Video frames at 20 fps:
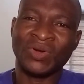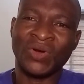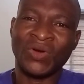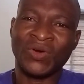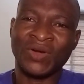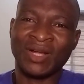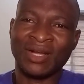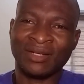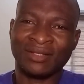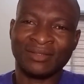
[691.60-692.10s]

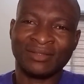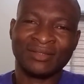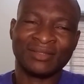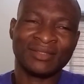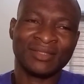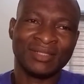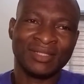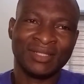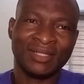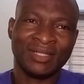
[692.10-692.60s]

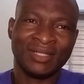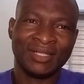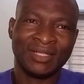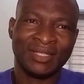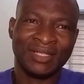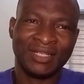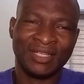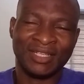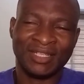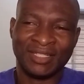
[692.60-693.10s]
organs
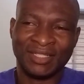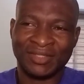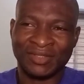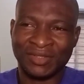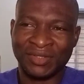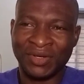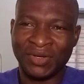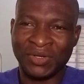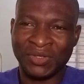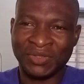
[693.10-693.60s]

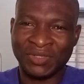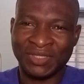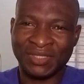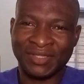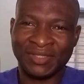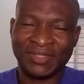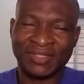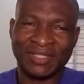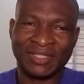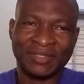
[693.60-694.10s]
in all
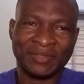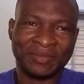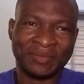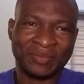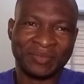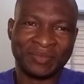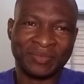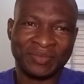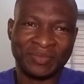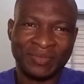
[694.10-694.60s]
these
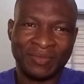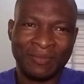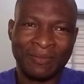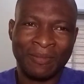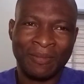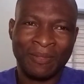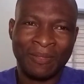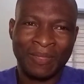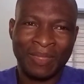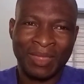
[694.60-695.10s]

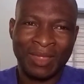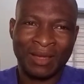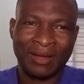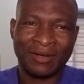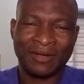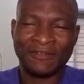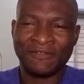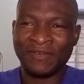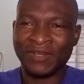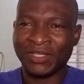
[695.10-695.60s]

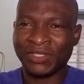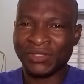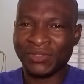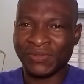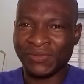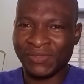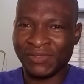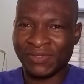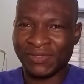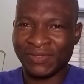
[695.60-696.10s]

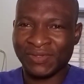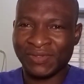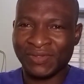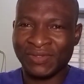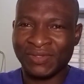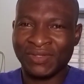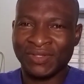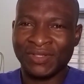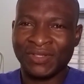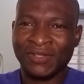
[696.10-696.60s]
reflections.
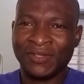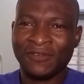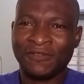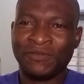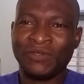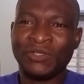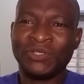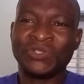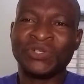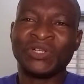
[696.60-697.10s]

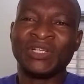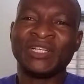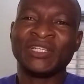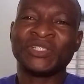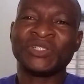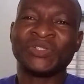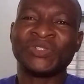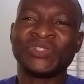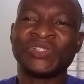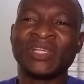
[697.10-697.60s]
Fluid
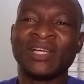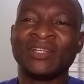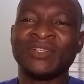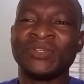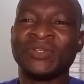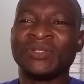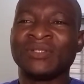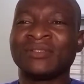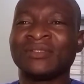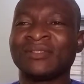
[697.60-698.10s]
collections are
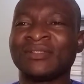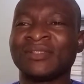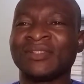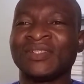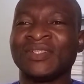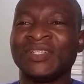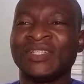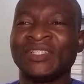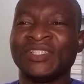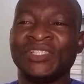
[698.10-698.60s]
not
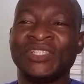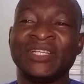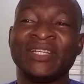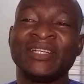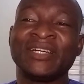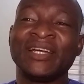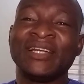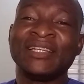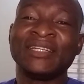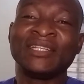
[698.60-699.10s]

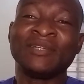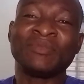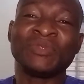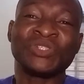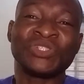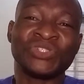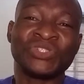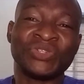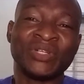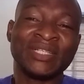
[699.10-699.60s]
generally
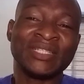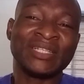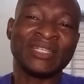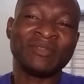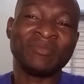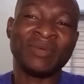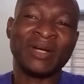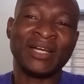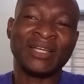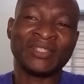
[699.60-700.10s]

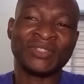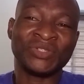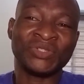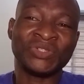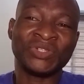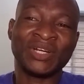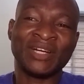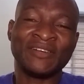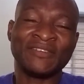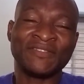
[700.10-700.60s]
demonstrated by
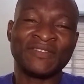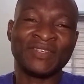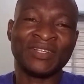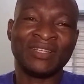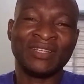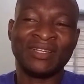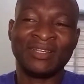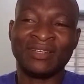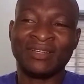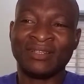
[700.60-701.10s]

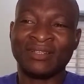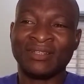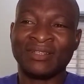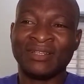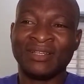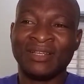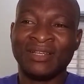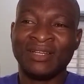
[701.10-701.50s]
sonography in